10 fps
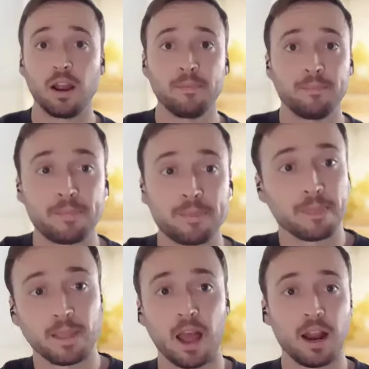All right,
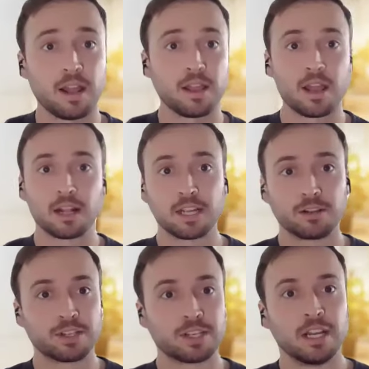got it.
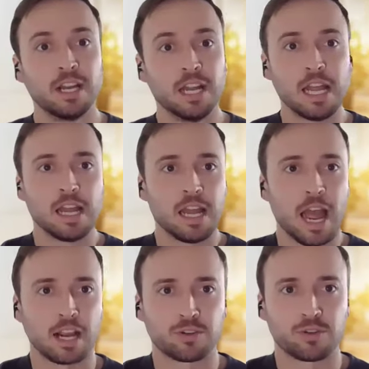That sounds
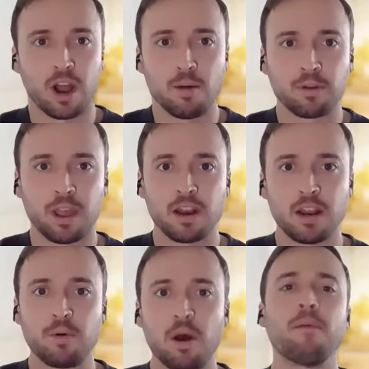extra
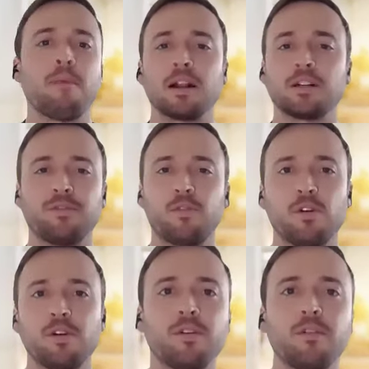complicated, but I imagine
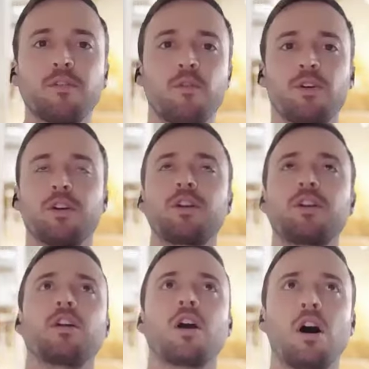foreign
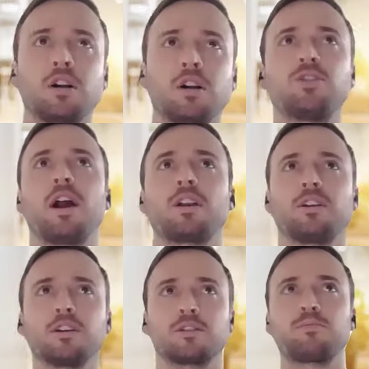
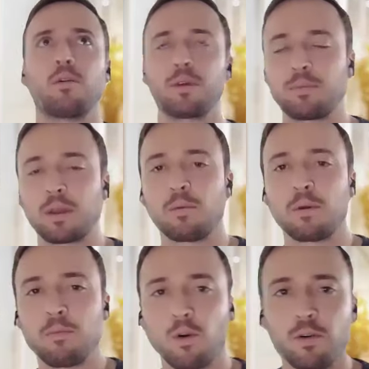contractors probably
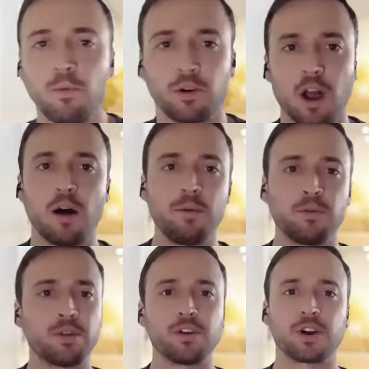becoming more and more
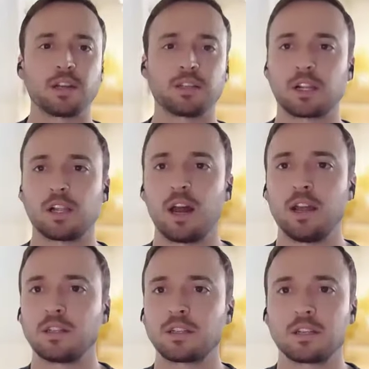common with your guys'
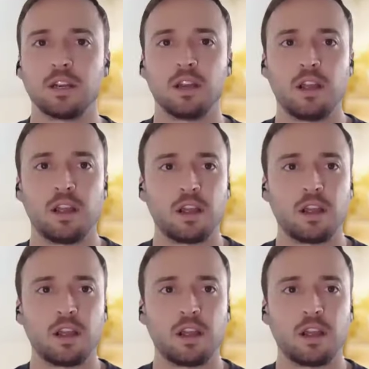clients,